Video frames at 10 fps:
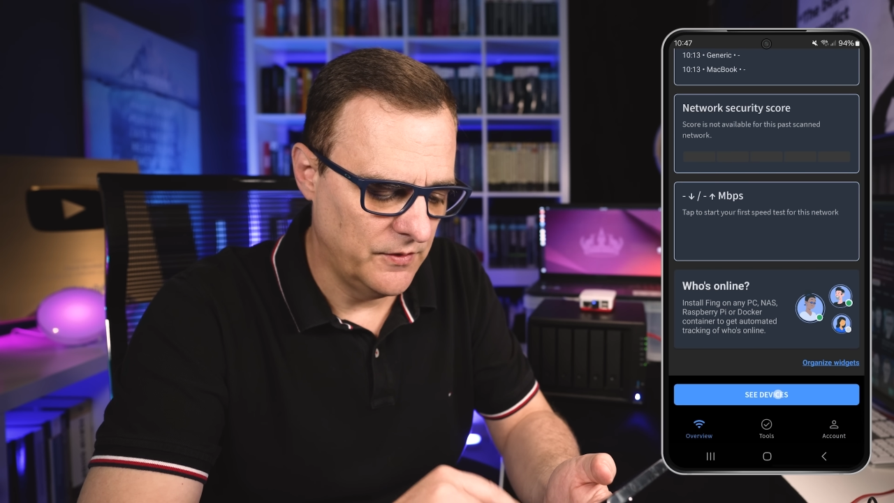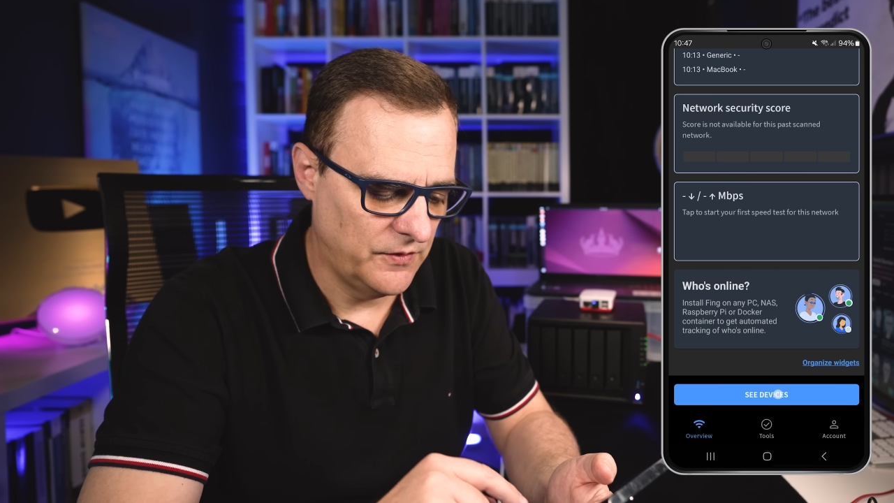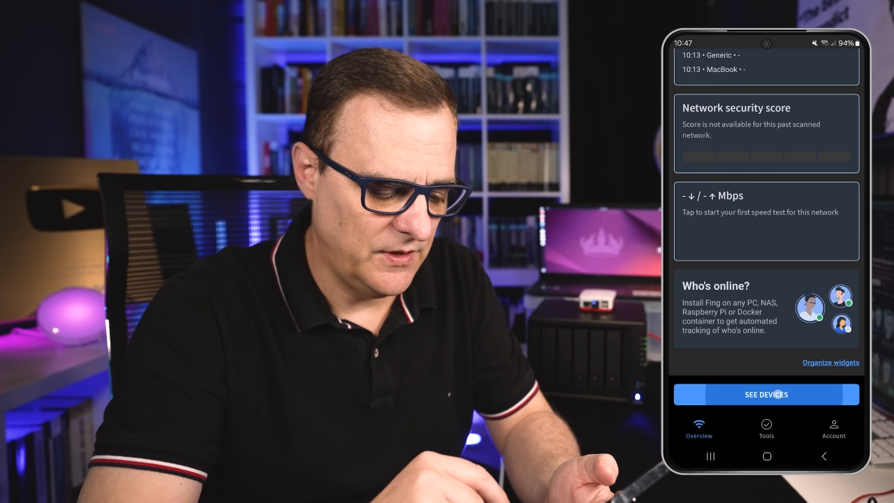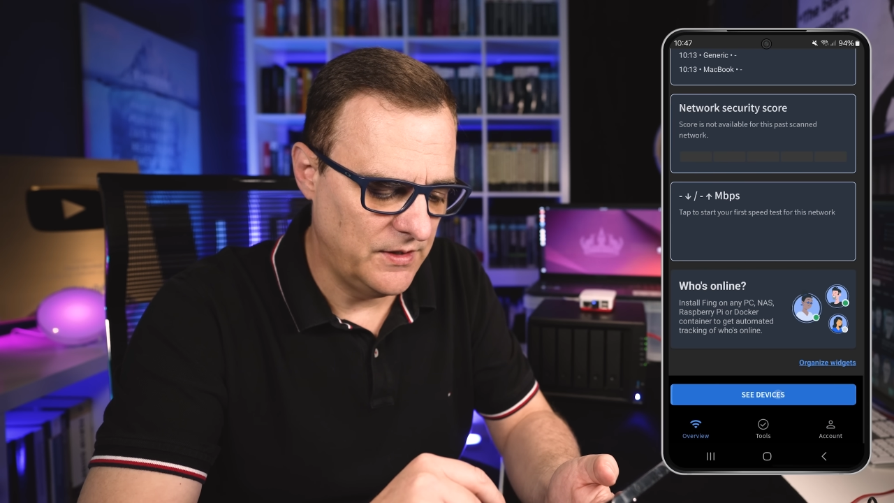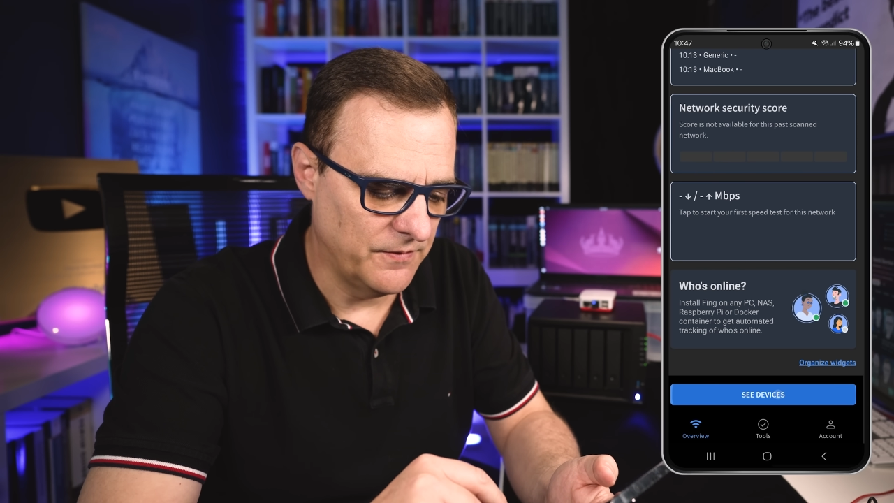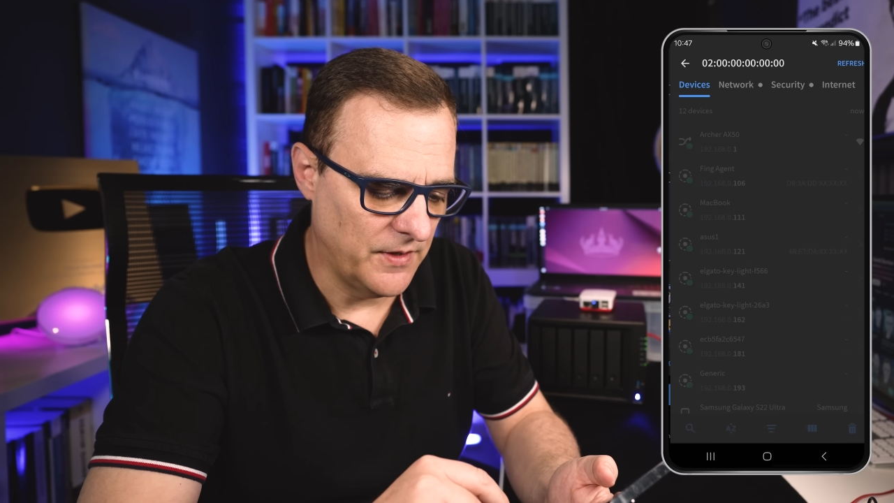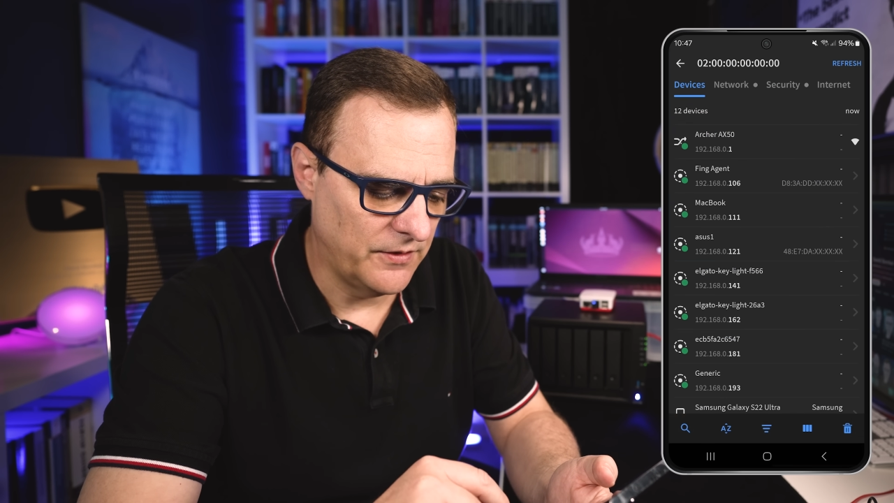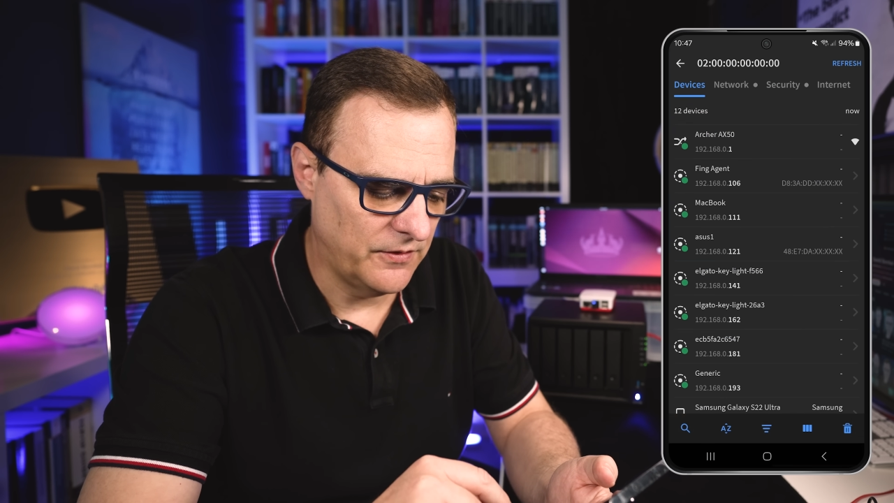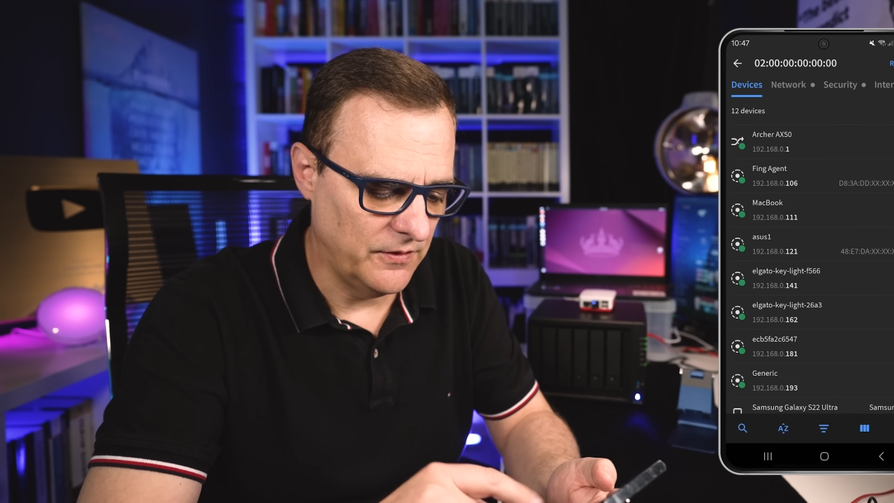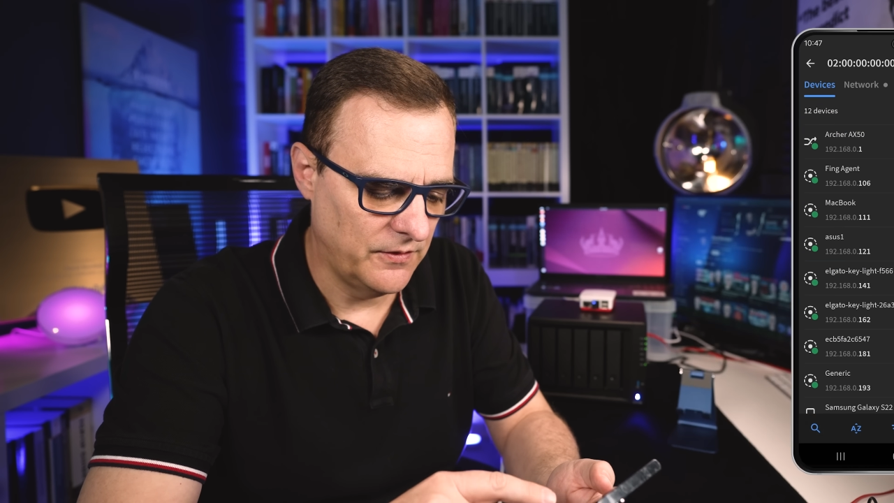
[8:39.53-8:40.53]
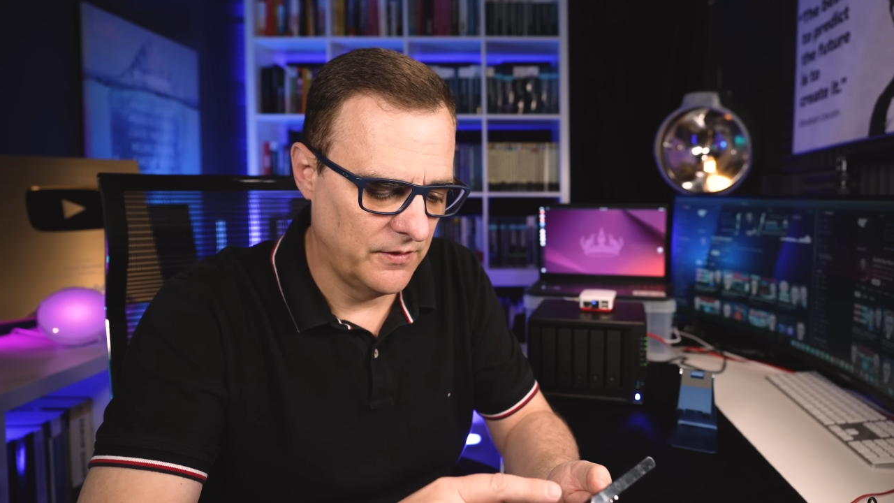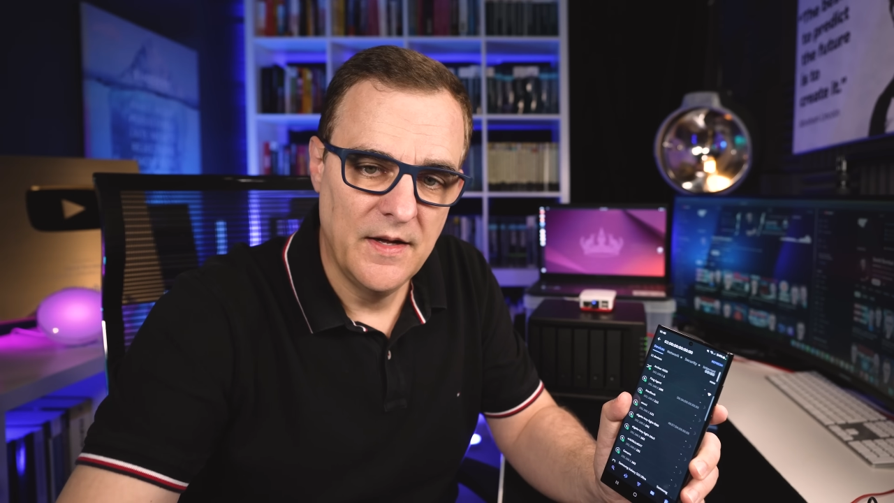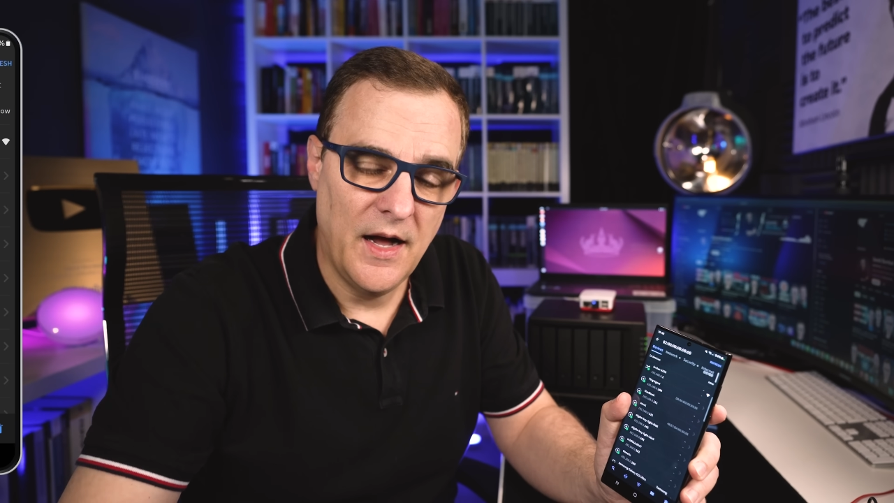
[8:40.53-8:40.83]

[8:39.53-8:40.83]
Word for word: see devices,